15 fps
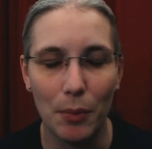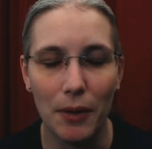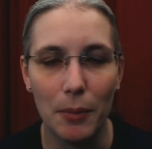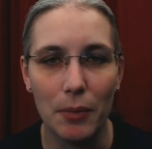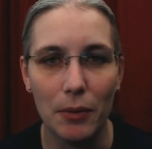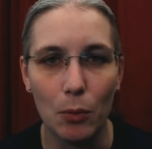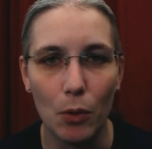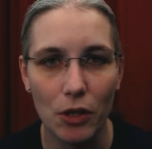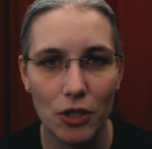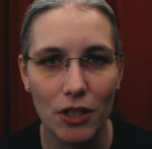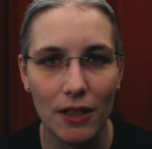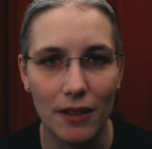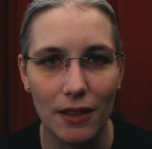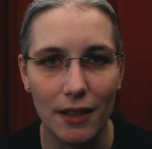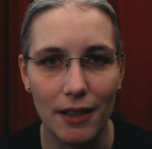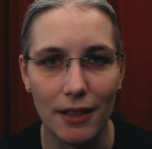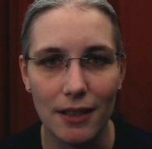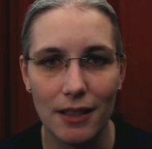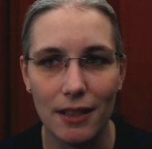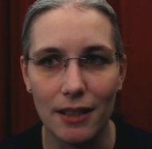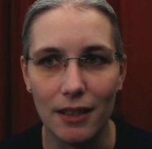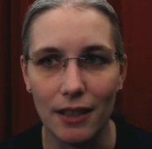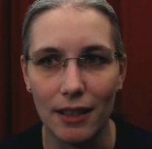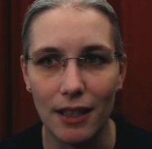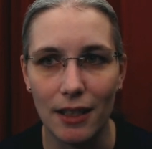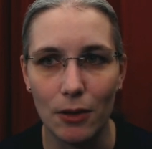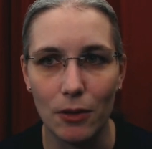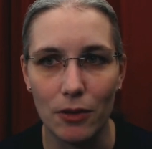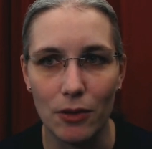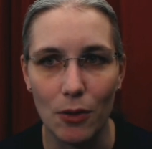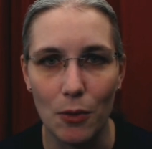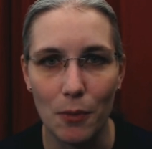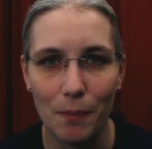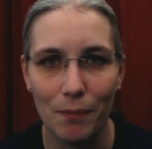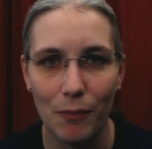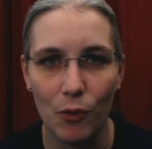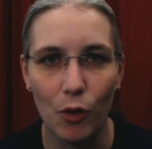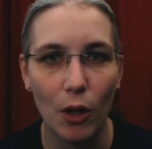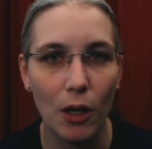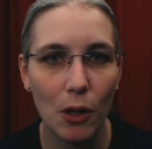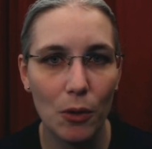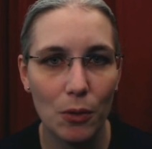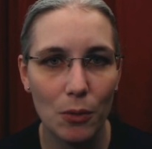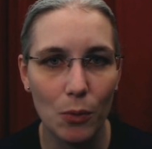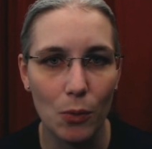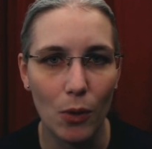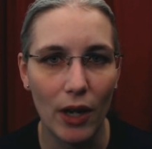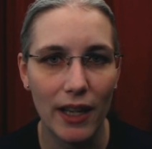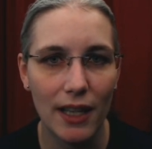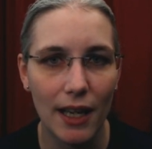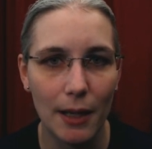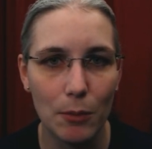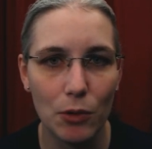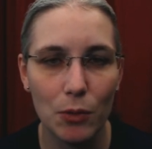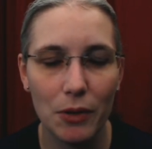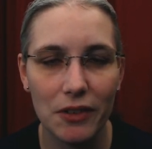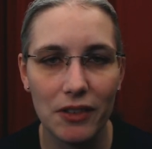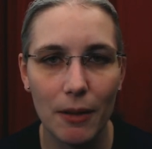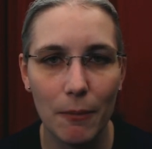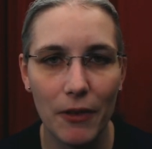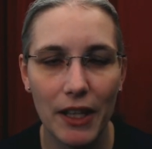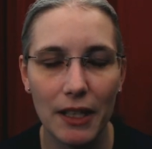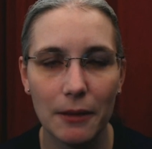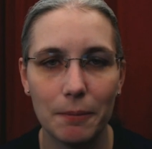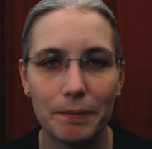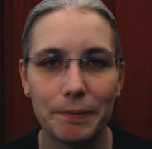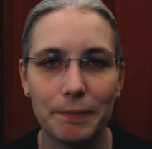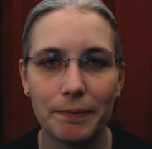the people watching it uh, can also follow why I'm doing something.